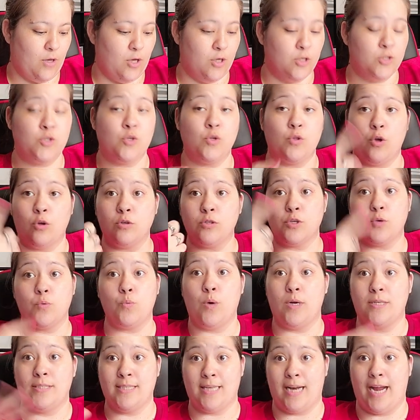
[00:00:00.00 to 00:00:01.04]
So those are the
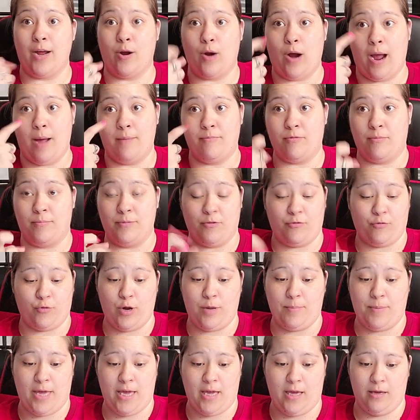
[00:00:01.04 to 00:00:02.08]
ones that I grabbed from the
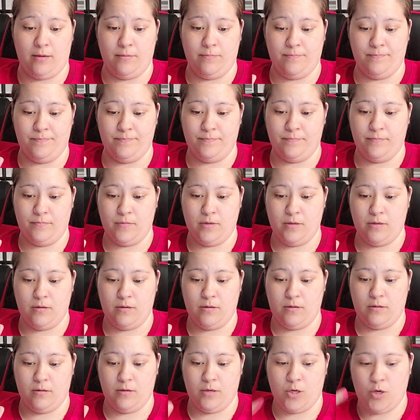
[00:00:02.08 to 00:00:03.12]
freebie
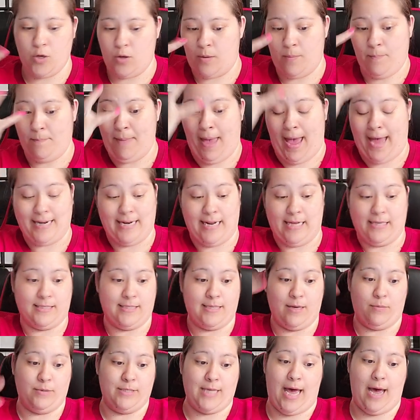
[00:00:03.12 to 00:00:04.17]
madness
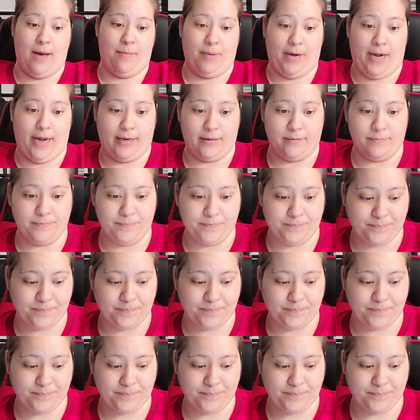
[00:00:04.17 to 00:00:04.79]
that was happening.